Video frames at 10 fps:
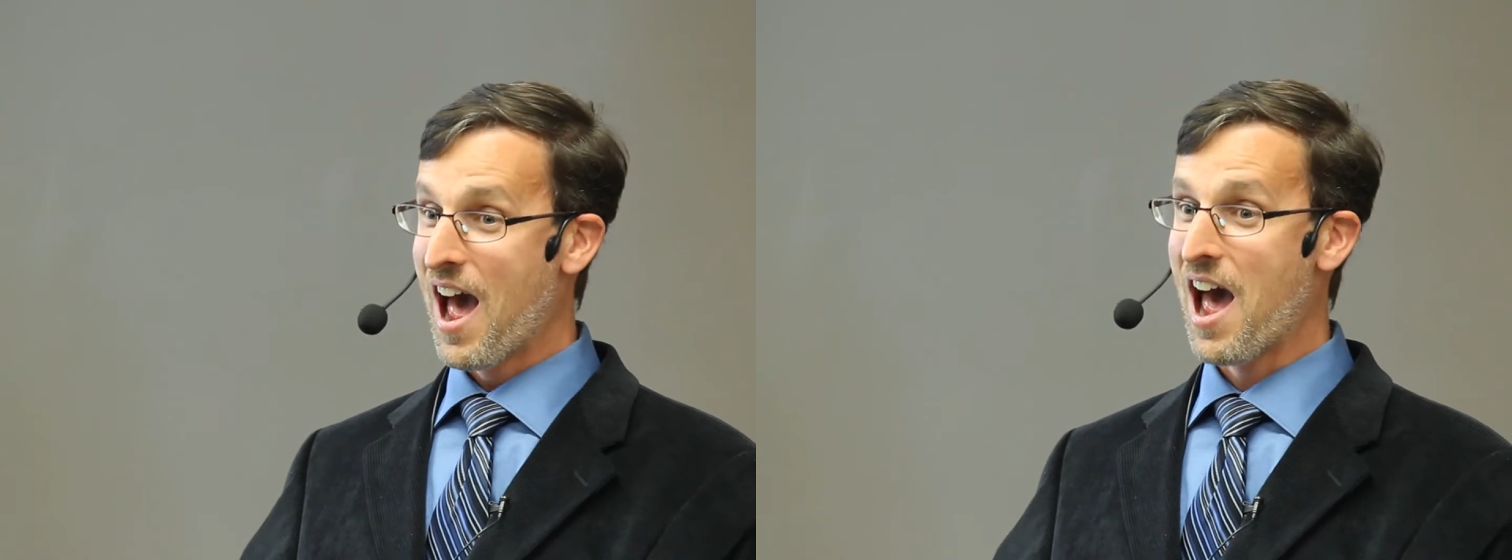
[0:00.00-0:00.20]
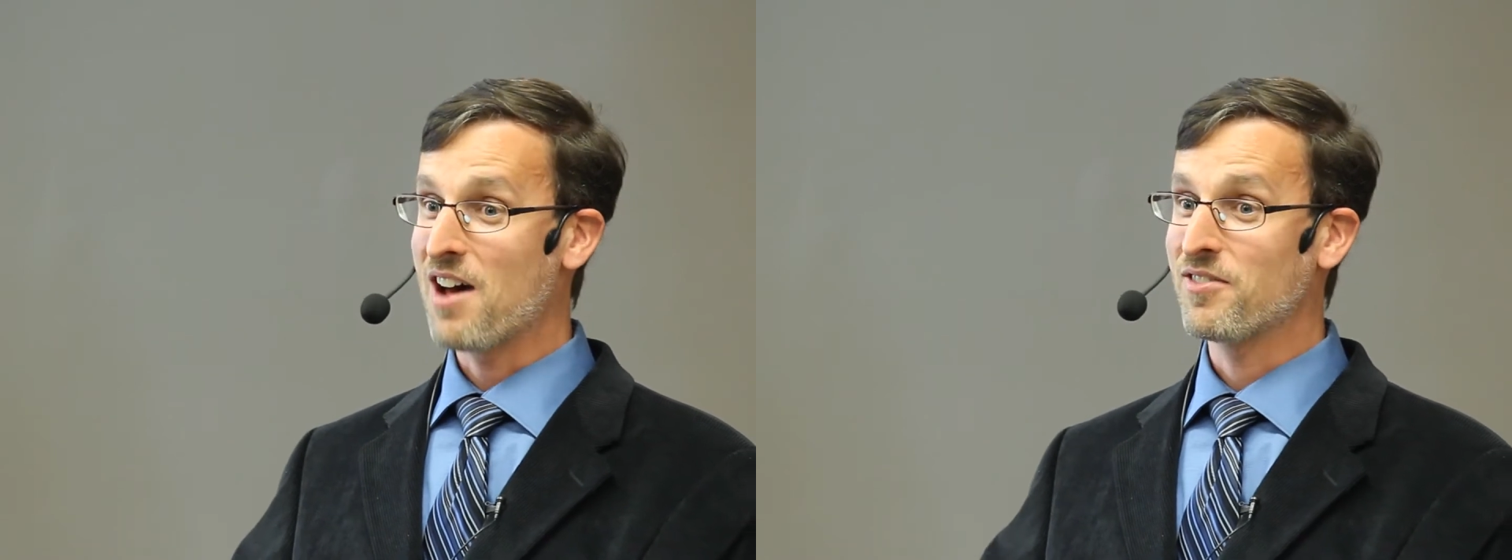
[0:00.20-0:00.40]

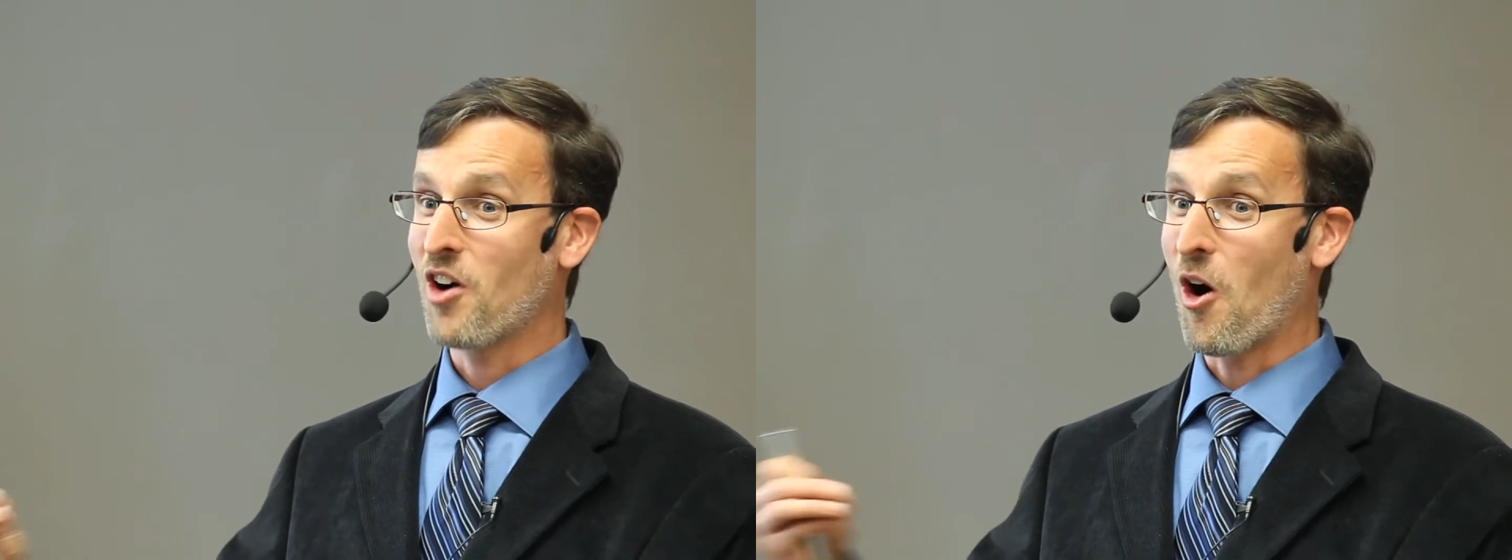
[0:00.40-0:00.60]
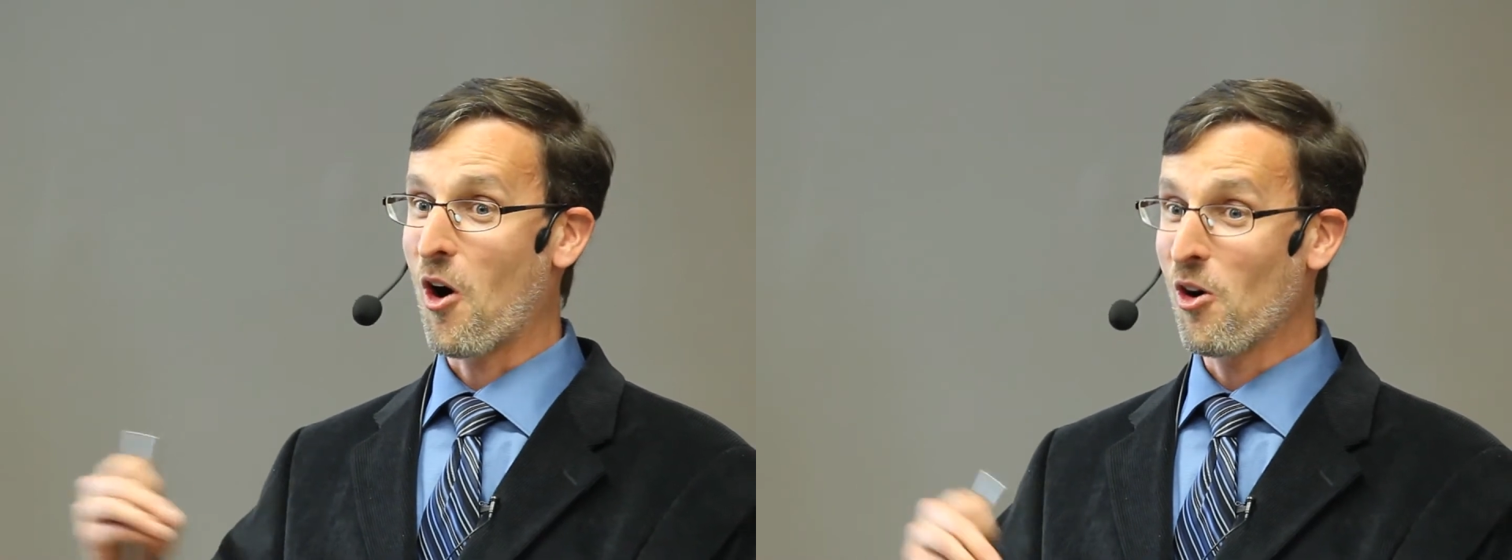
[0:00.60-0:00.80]

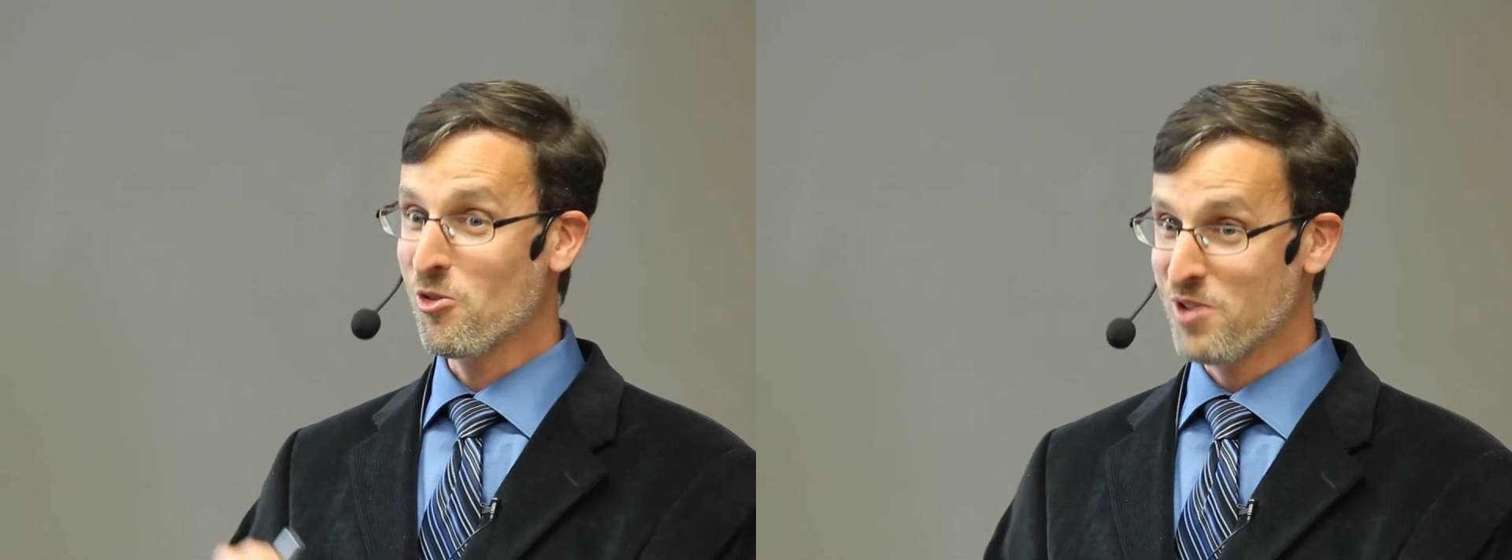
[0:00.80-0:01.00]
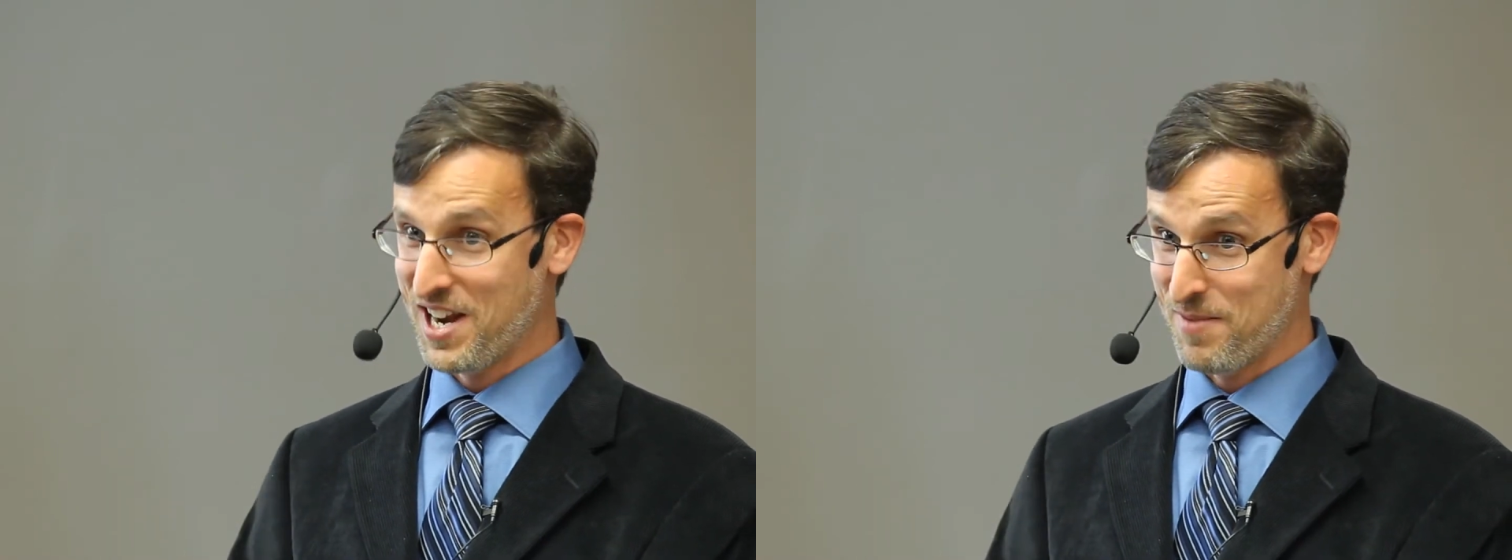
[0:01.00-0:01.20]
have
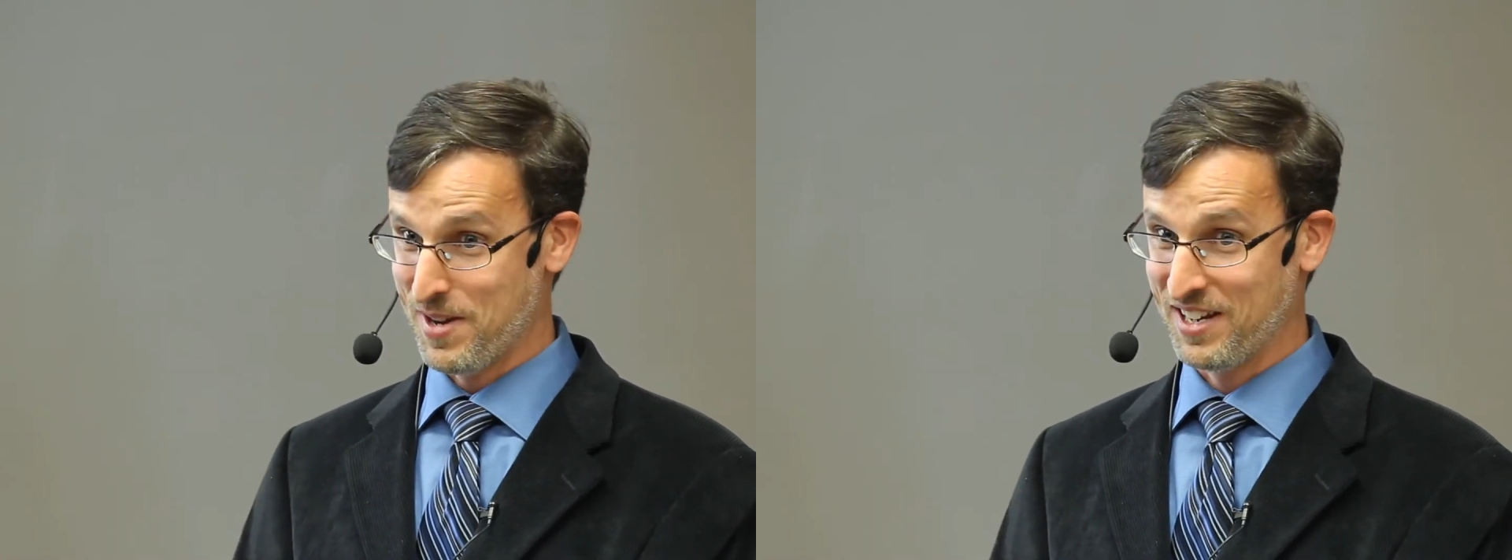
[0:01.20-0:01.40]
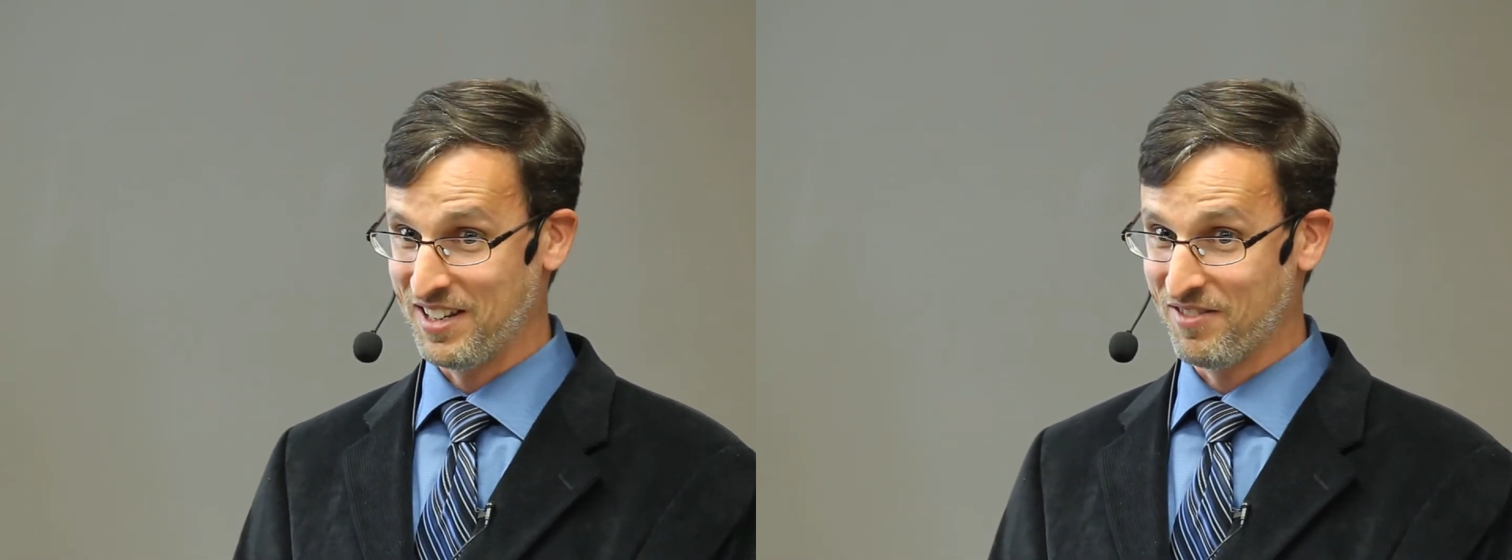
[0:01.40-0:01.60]
already
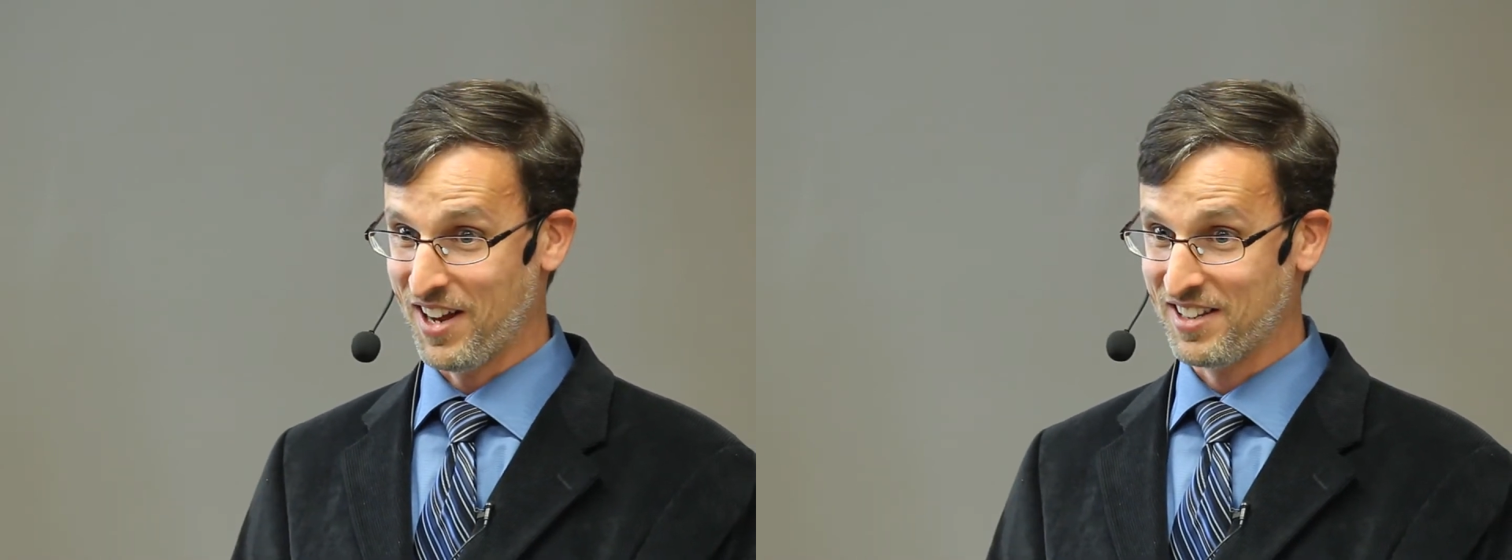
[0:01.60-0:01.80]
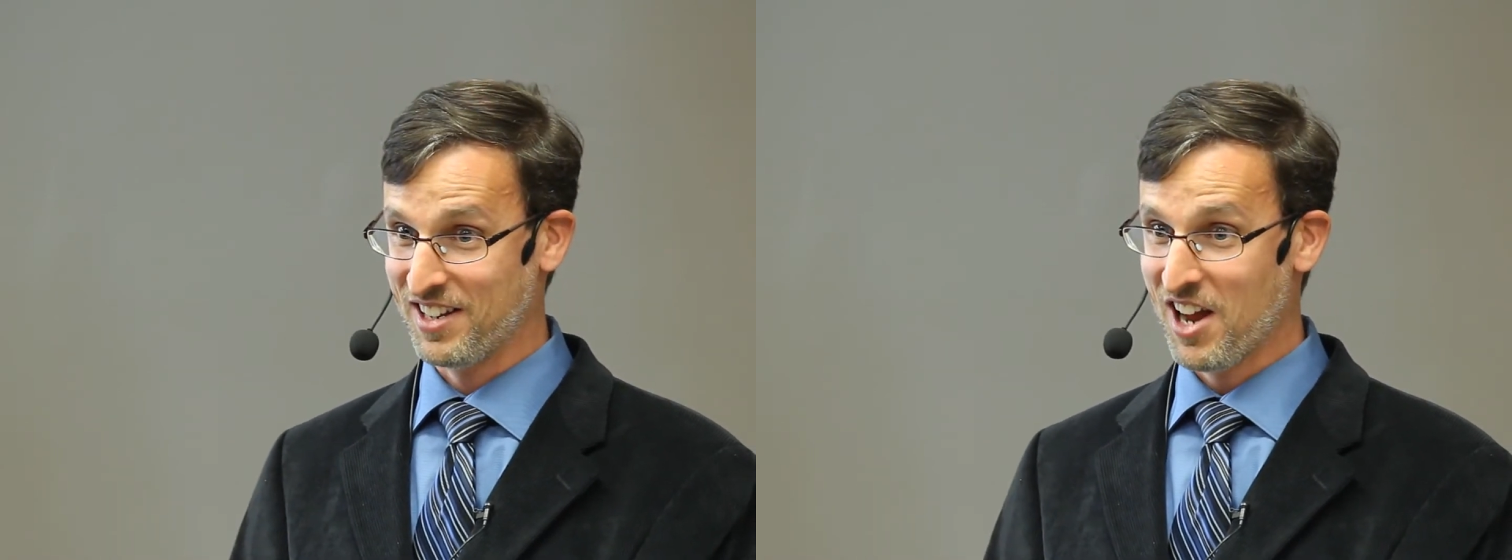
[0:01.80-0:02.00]
been
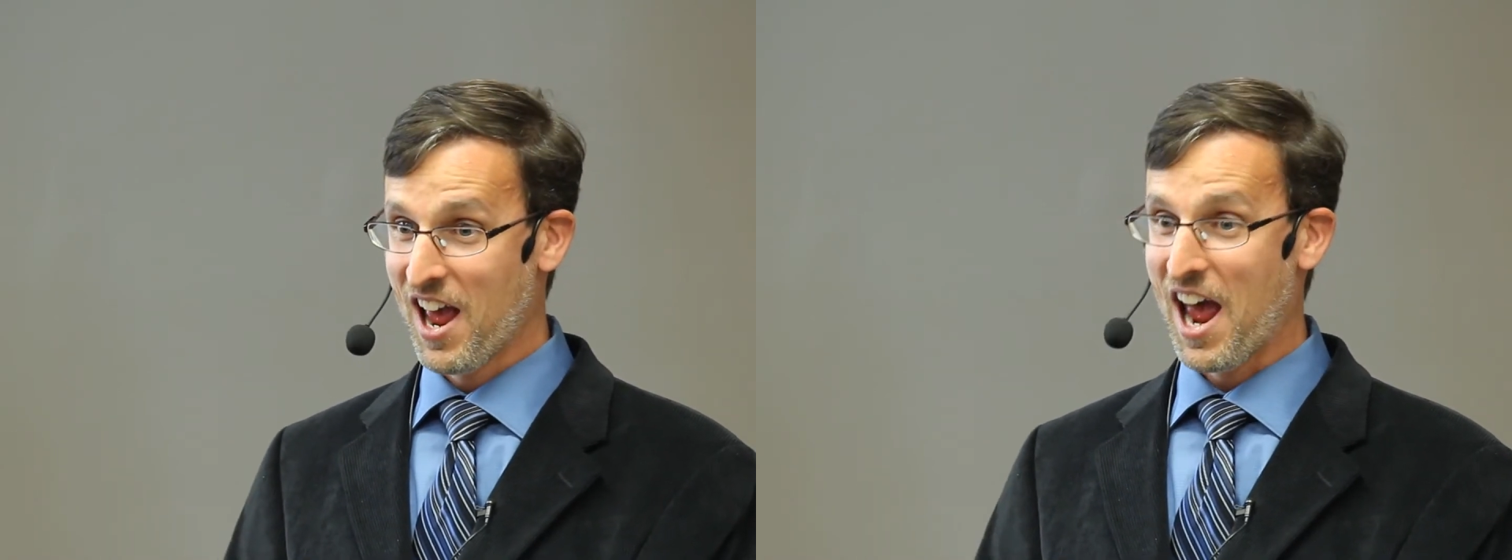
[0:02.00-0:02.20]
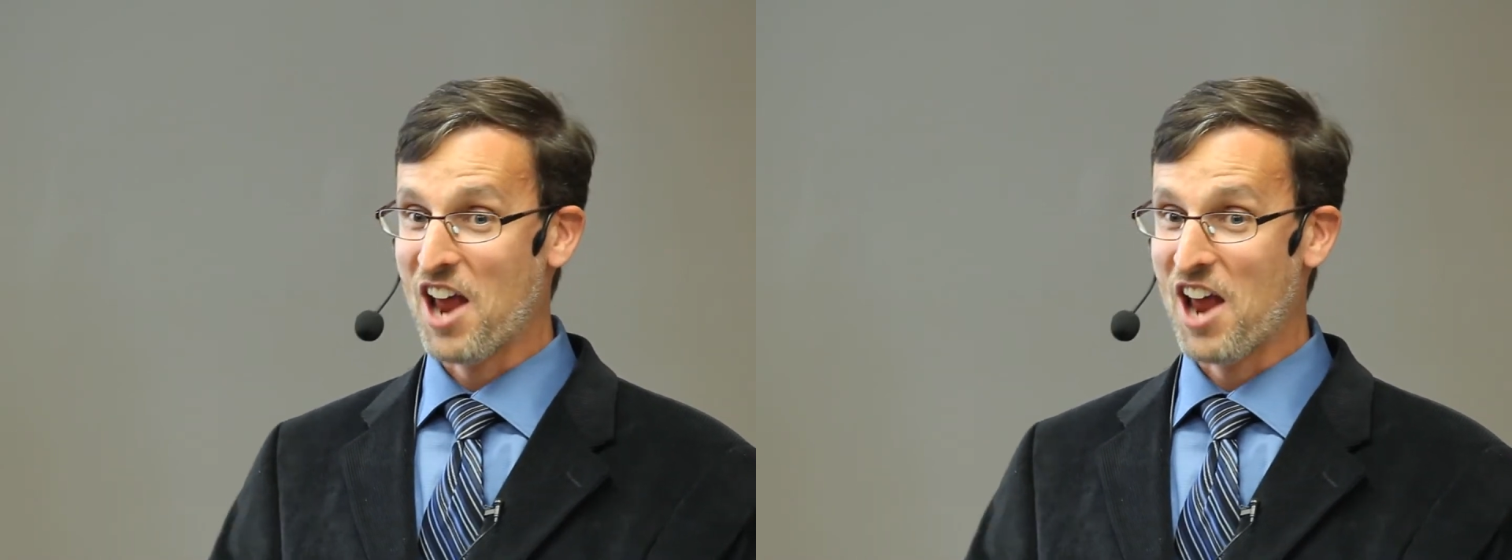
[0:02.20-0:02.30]
invented